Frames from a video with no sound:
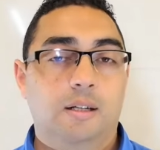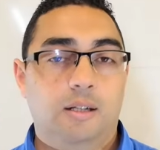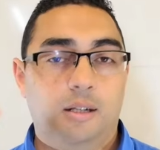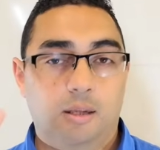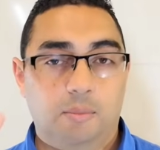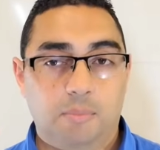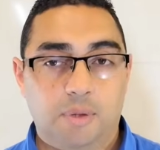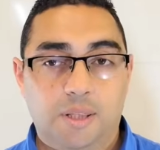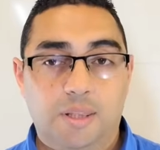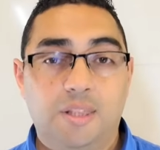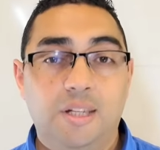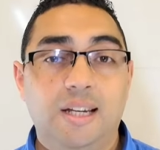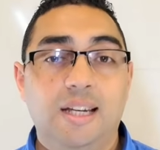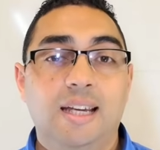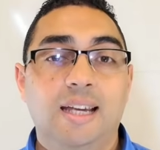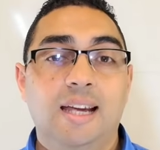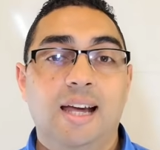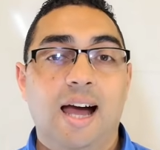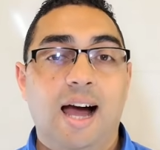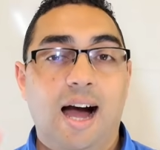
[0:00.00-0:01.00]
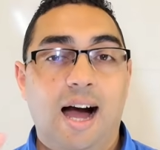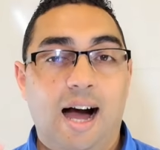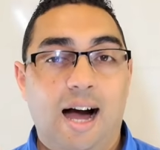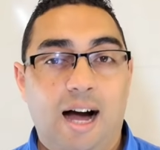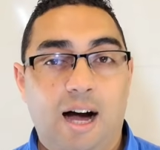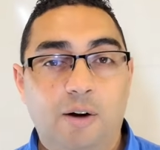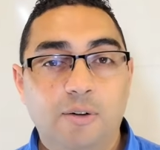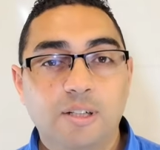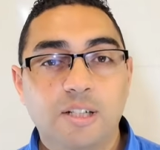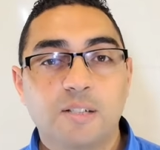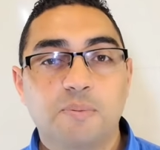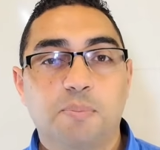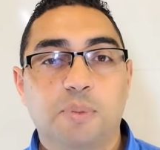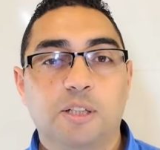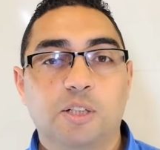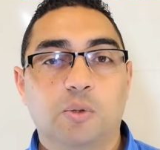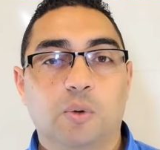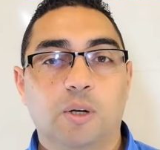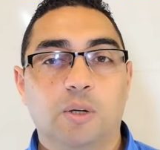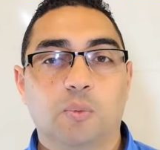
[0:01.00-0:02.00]
Number three, how does
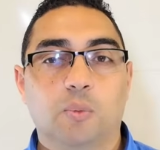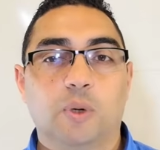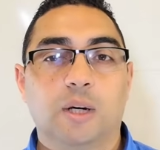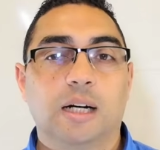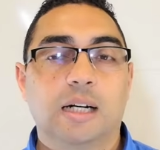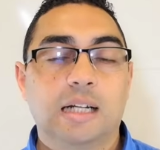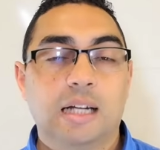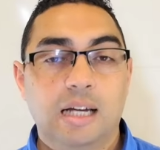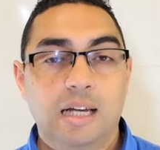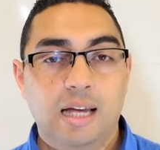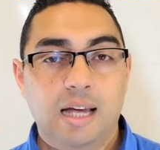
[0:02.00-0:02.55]
Bitcoin work?